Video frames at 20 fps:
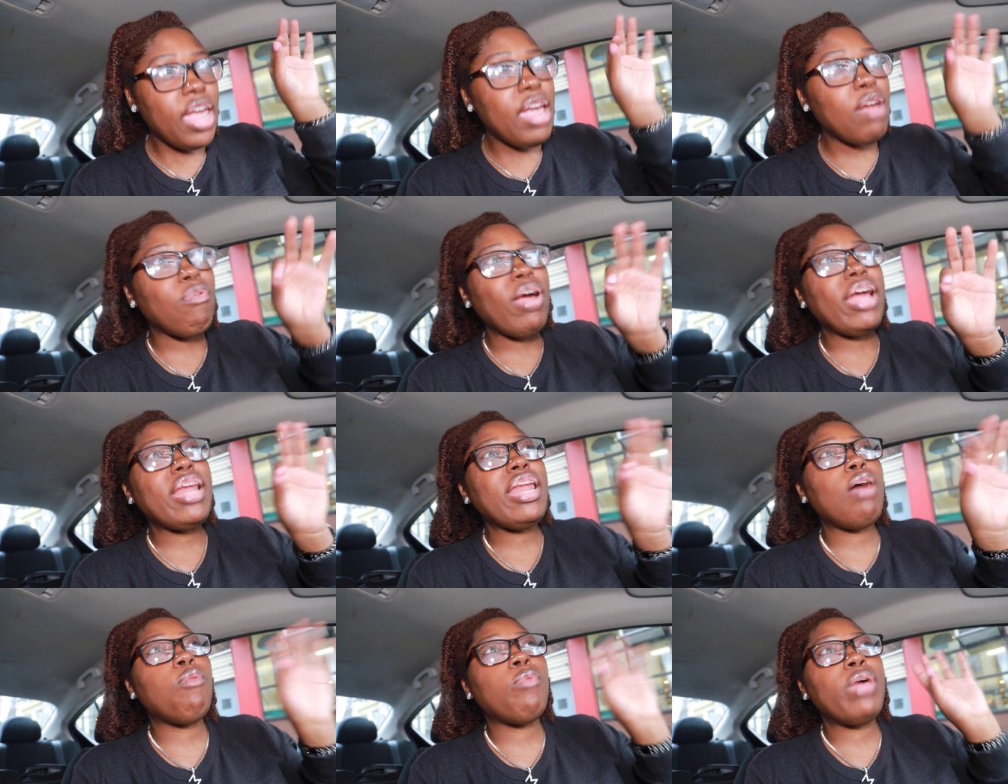and
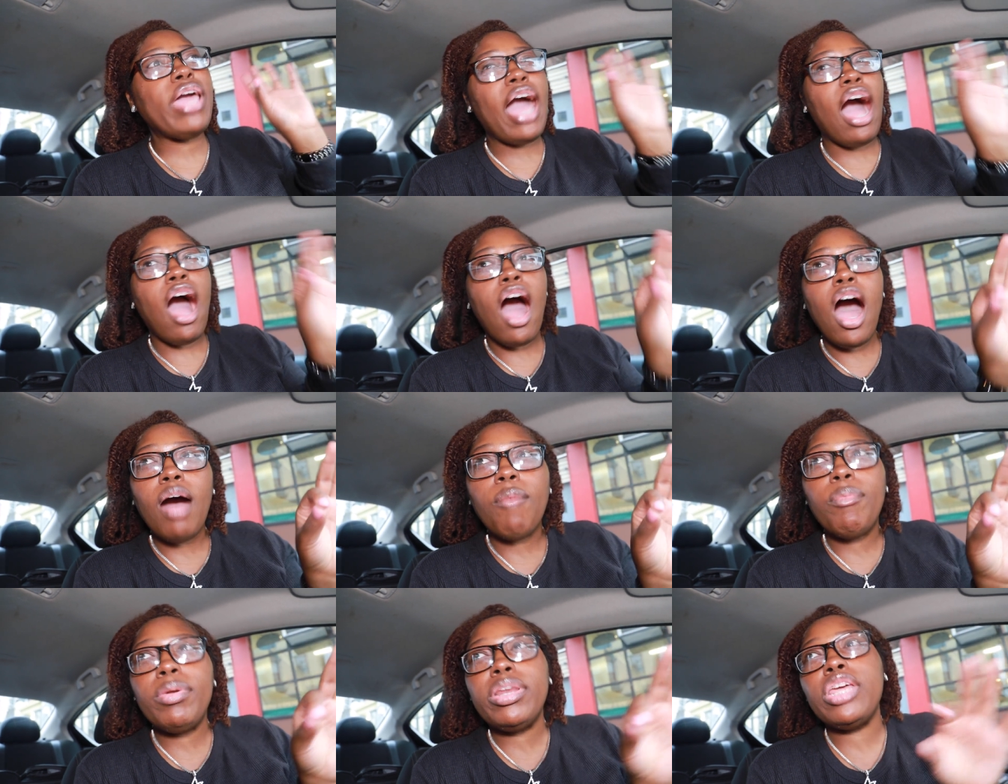right now we're in
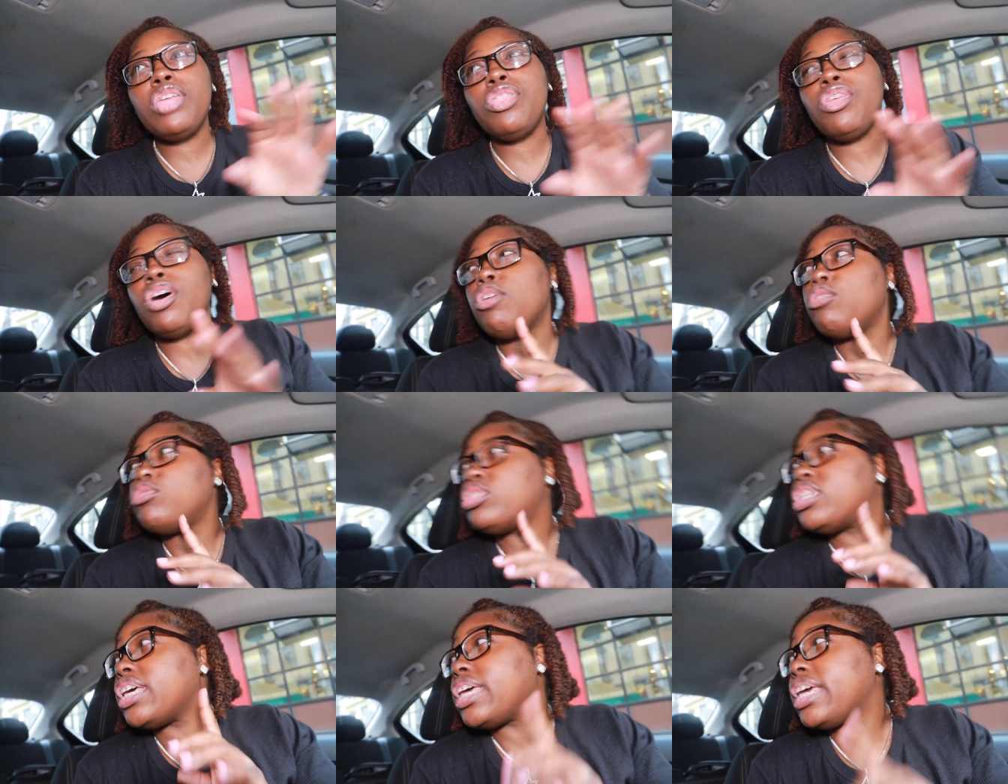Albany
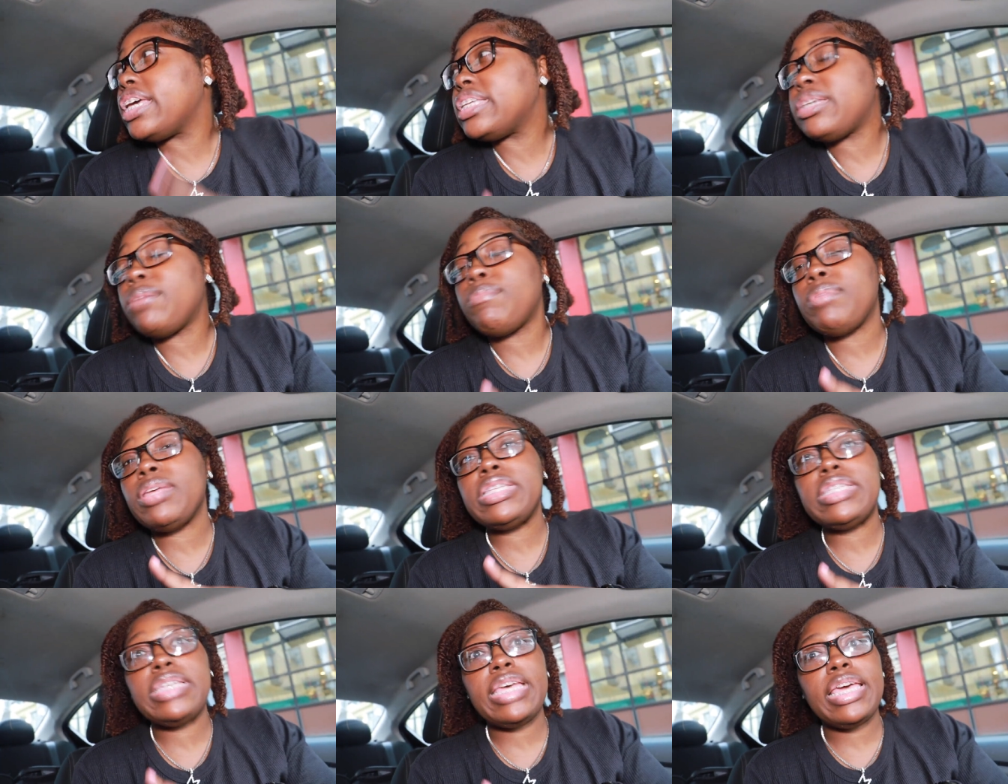though to get
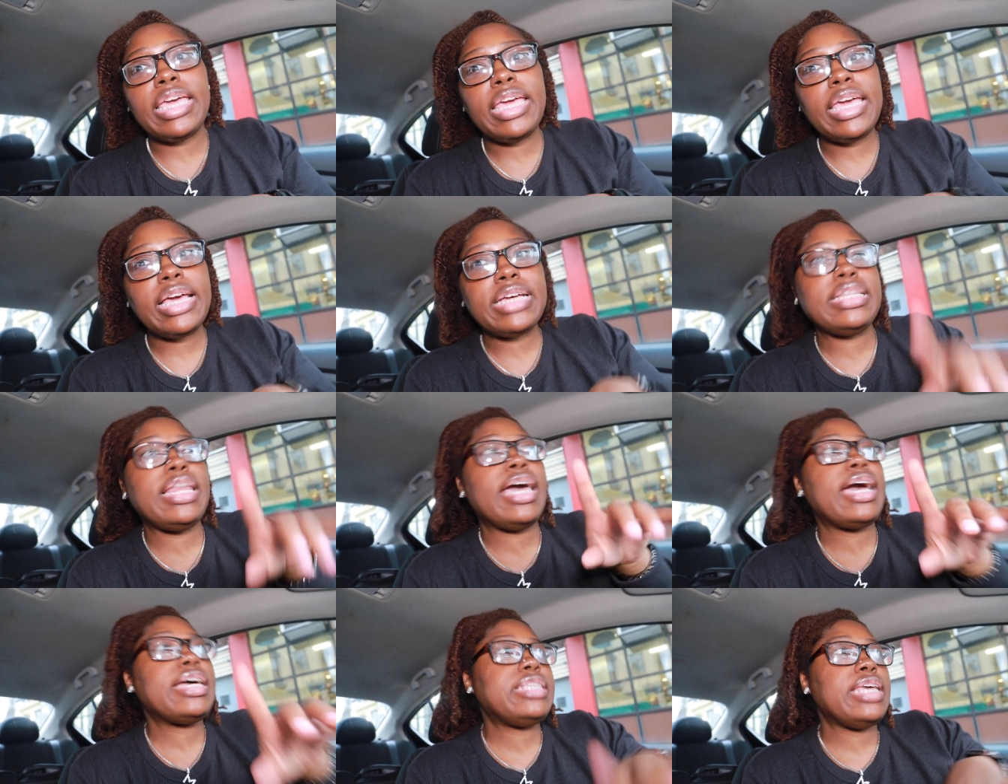something to eat
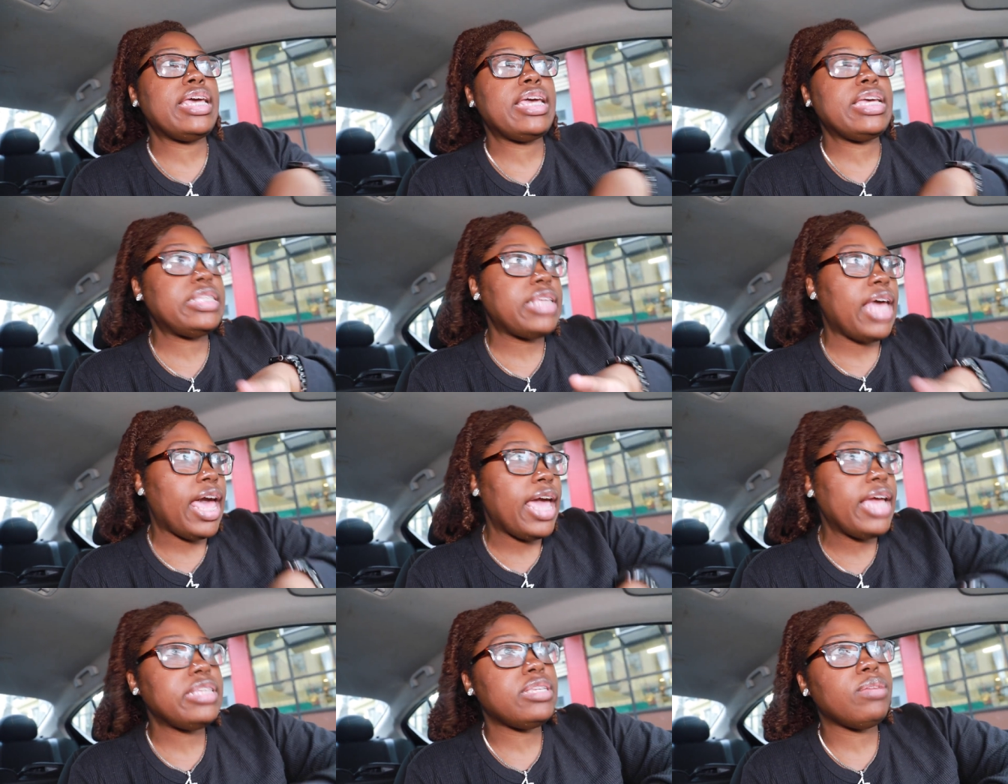because like I said, it's
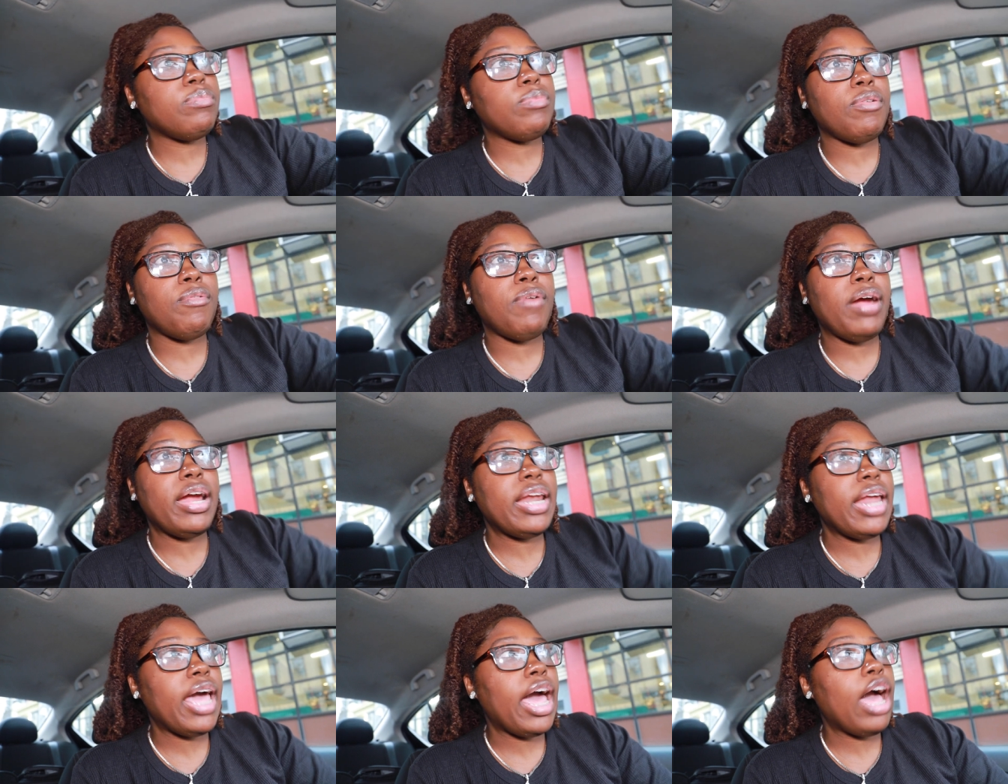eight something
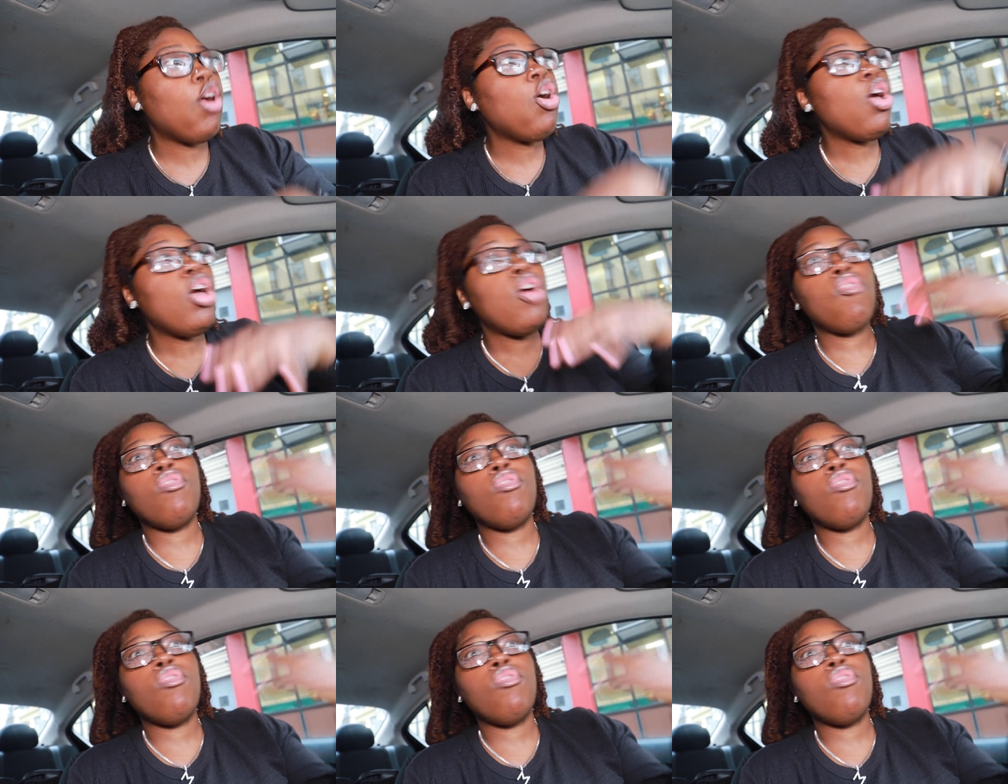right now.